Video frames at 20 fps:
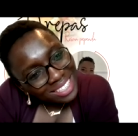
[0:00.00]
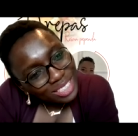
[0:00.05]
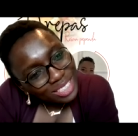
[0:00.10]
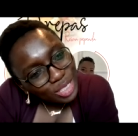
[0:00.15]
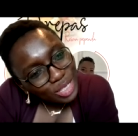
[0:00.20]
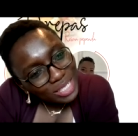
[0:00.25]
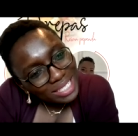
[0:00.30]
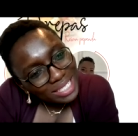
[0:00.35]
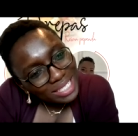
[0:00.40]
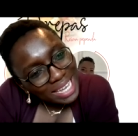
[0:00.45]
so
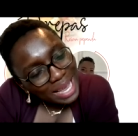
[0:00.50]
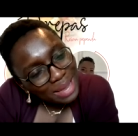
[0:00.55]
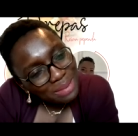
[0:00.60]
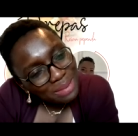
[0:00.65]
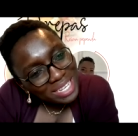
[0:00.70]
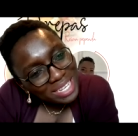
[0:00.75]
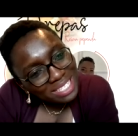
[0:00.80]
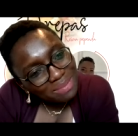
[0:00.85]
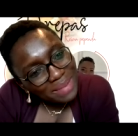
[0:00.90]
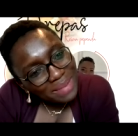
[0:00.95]
does
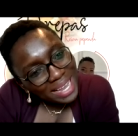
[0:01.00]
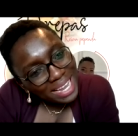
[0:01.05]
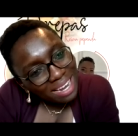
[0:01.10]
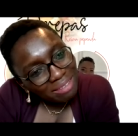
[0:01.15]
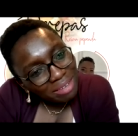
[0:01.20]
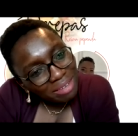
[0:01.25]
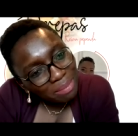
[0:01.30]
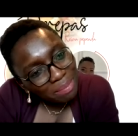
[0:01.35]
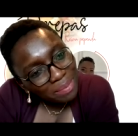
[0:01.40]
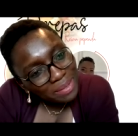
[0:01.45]
Hermes make
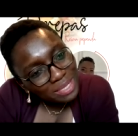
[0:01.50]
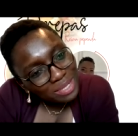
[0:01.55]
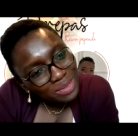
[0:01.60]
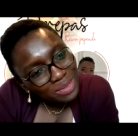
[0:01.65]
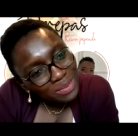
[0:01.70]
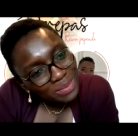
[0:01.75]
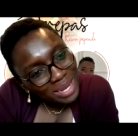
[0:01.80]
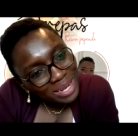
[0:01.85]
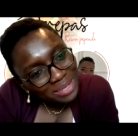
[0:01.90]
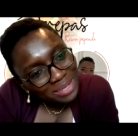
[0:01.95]
arepas as
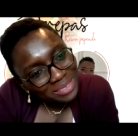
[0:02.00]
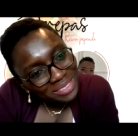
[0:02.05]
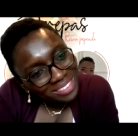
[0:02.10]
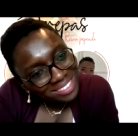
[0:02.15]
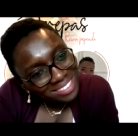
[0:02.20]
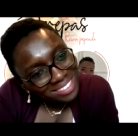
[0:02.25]
well?